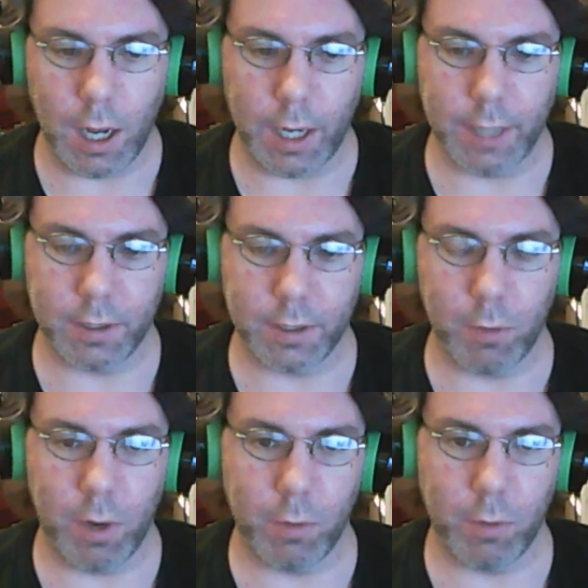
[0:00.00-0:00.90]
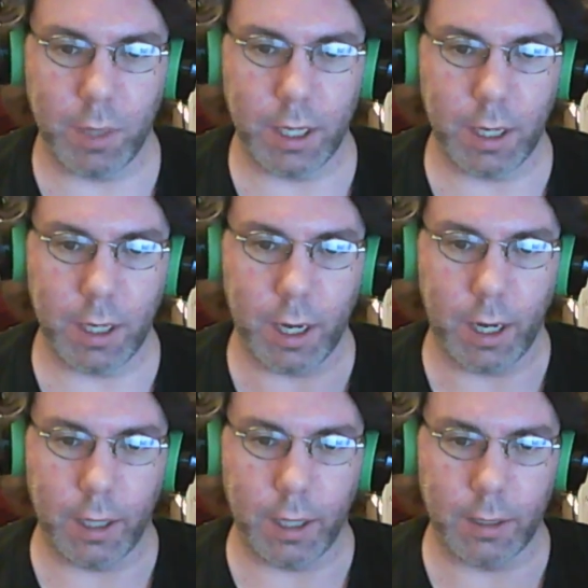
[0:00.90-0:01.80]
It's the one with the
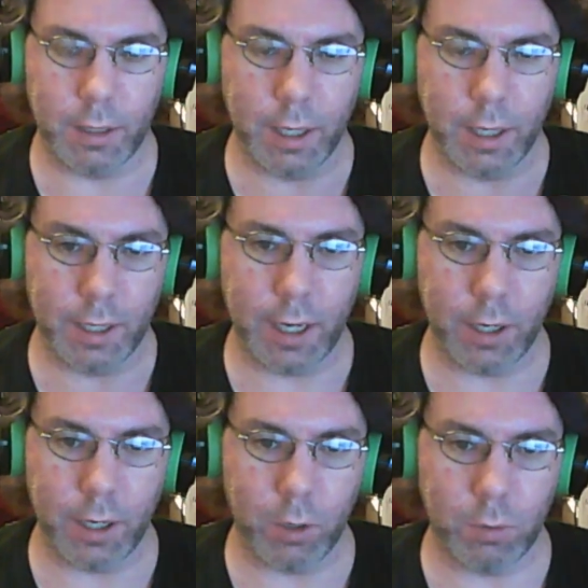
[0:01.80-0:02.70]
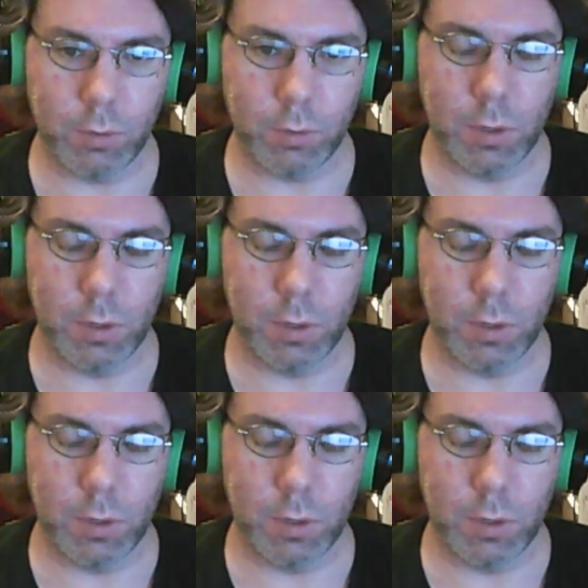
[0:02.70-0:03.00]
Nintendo...